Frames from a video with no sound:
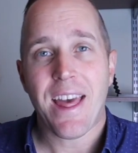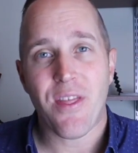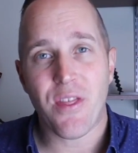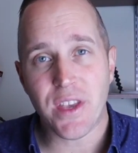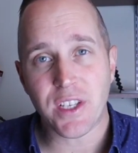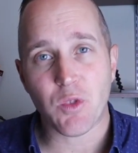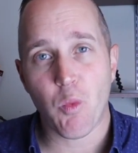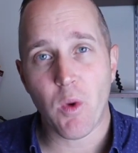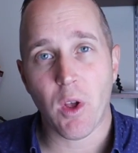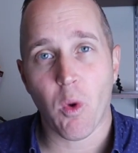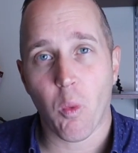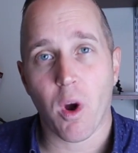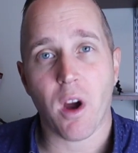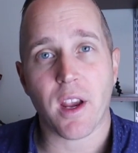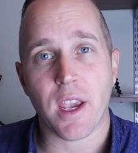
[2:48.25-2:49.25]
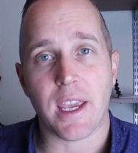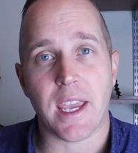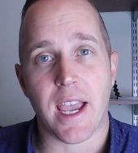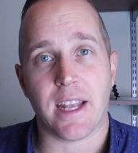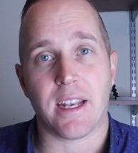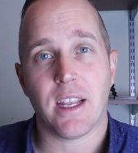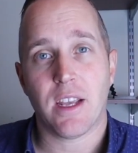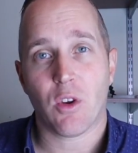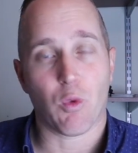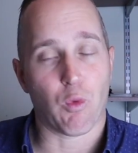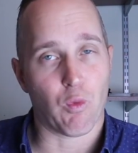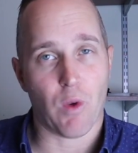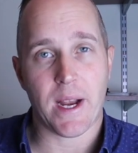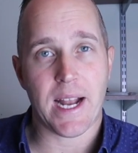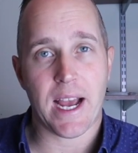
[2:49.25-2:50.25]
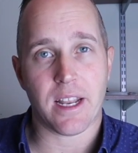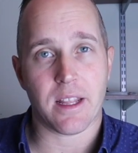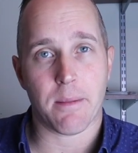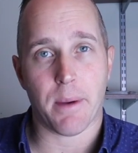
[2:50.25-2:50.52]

This will work again right out of the